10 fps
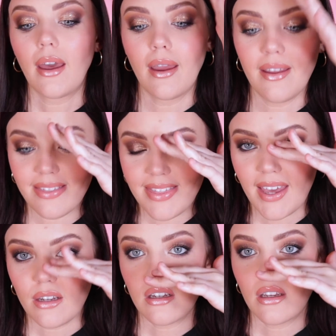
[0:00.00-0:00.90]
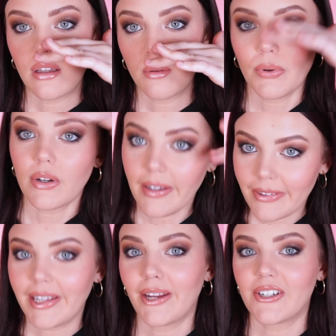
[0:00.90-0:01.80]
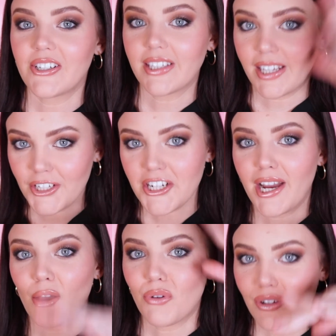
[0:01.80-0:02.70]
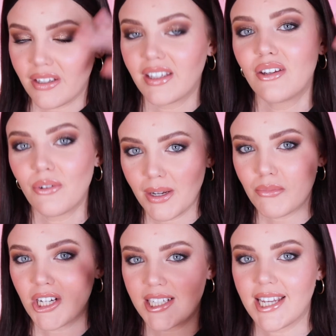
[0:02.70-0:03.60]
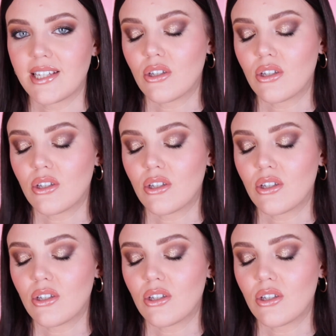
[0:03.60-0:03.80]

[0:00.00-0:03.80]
and then put another layer on, let it dry, you know what I'm trying to say.